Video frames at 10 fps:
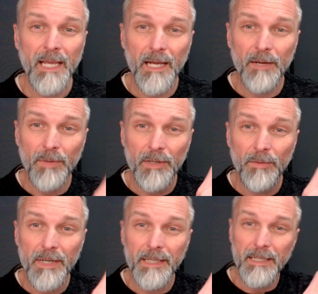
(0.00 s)
And we're going to
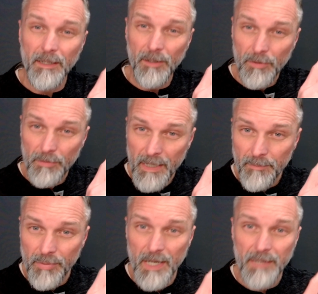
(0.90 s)
want to get a
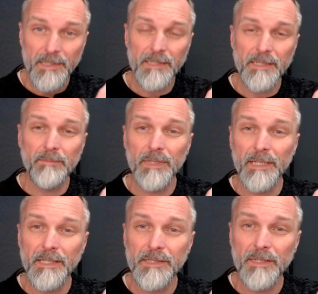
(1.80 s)
great process in
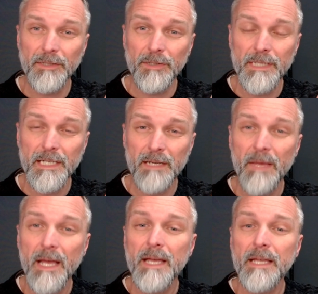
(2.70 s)
place so that your
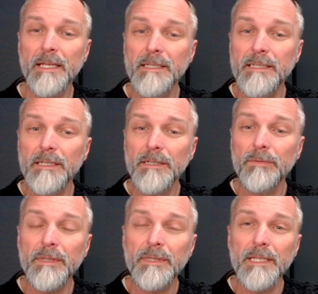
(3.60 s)
team can deal
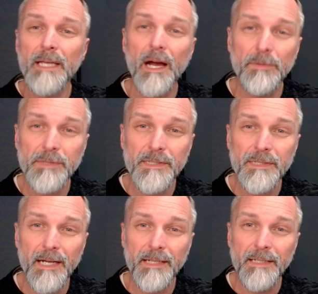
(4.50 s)
with the
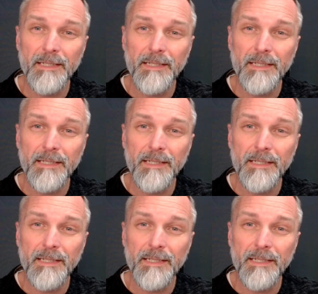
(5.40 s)
outside,